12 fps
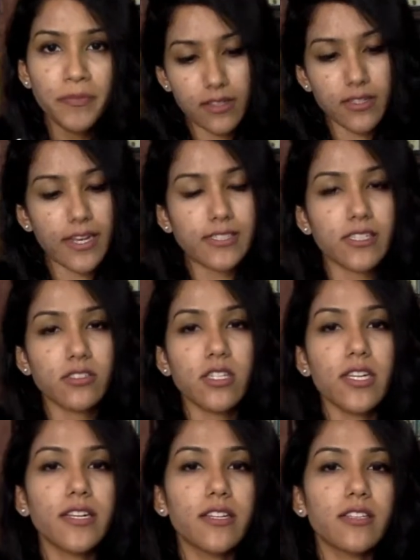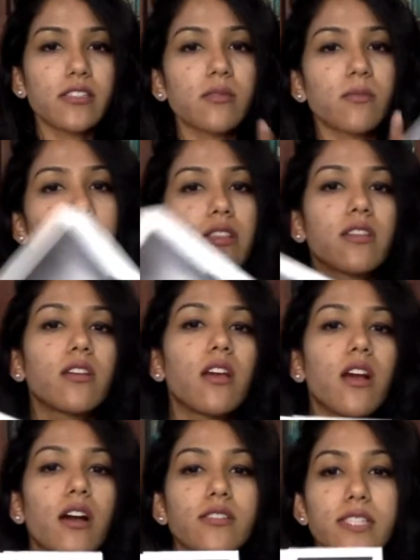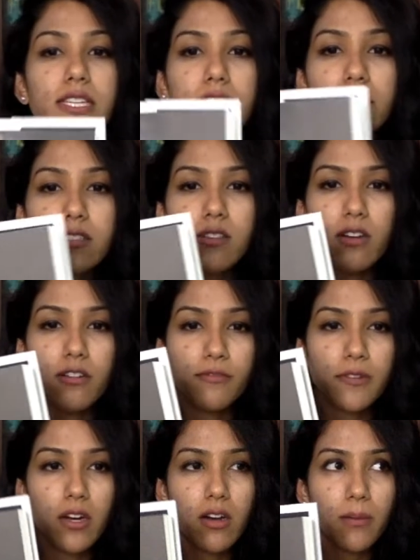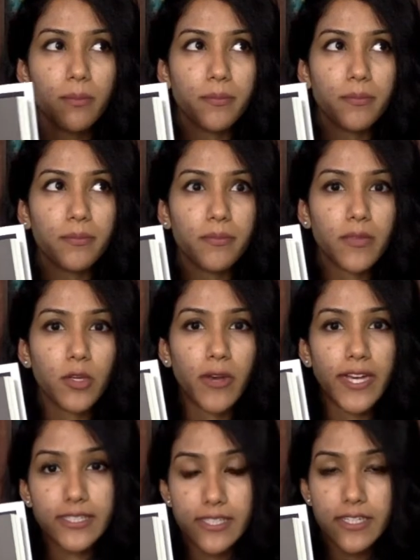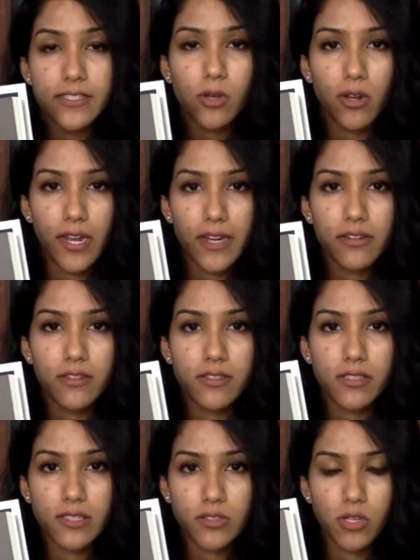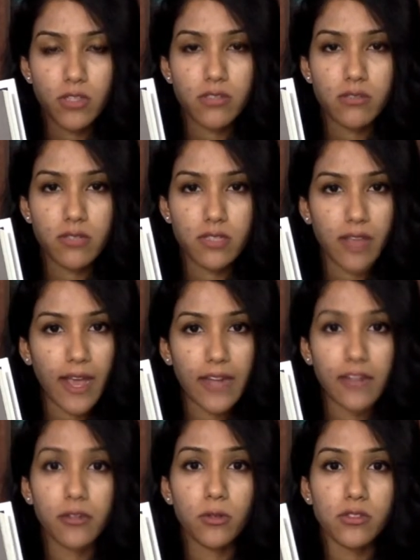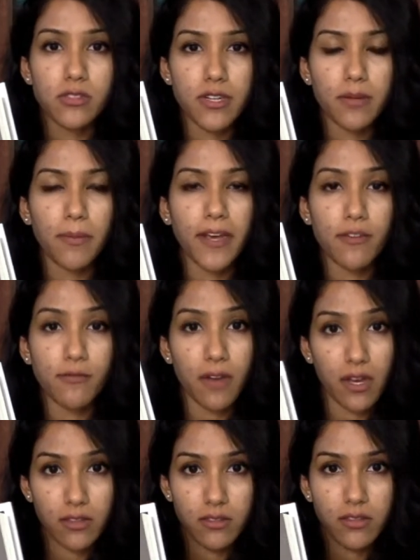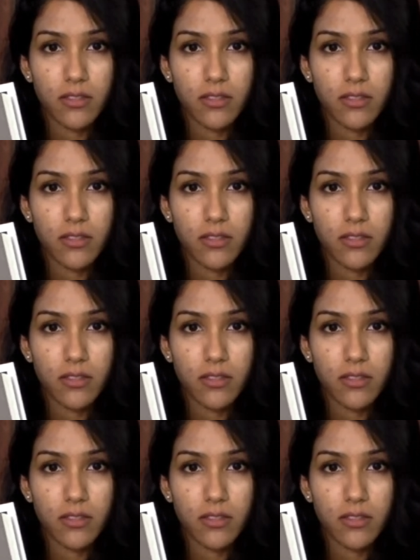It essentially deals with a series of essays or letters and short stories or anecdotes written by a father